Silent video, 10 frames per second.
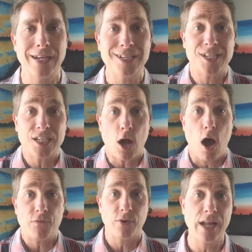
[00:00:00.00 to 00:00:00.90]
and she's
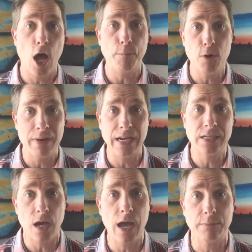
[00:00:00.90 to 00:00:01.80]
offered to help you many
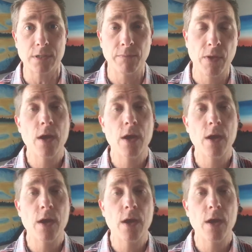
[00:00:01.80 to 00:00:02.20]
times.